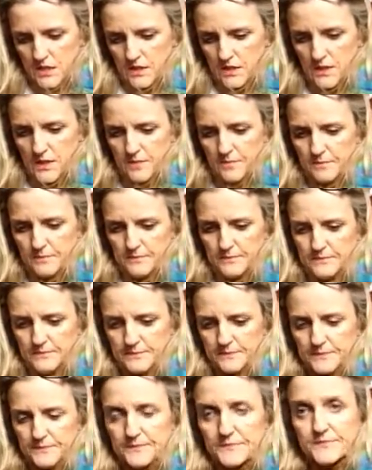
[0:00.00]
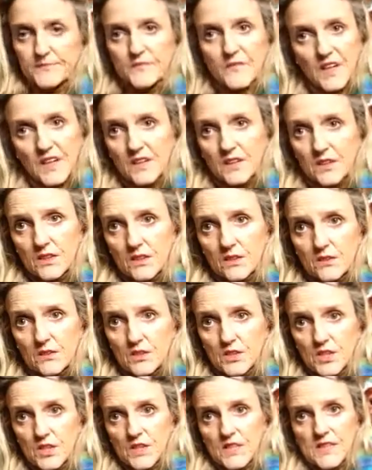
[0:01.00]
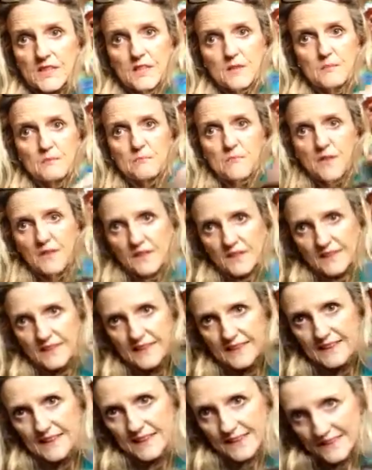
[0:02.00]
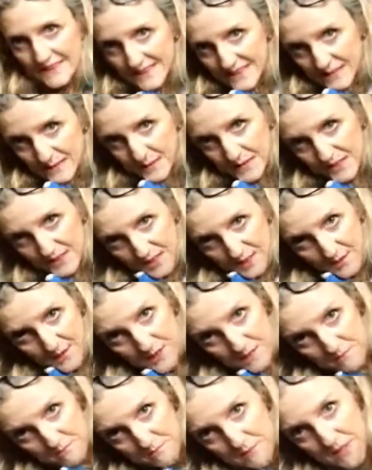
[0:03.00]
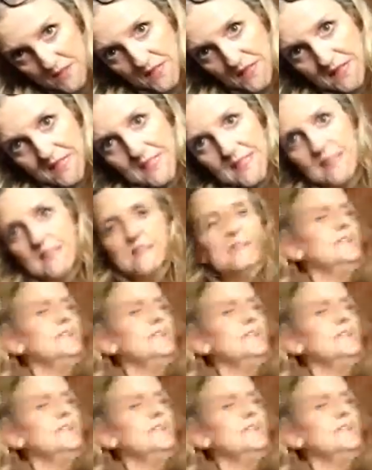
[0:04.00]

Yep, well, you know, she is a monkey. Come on, you wee monkey.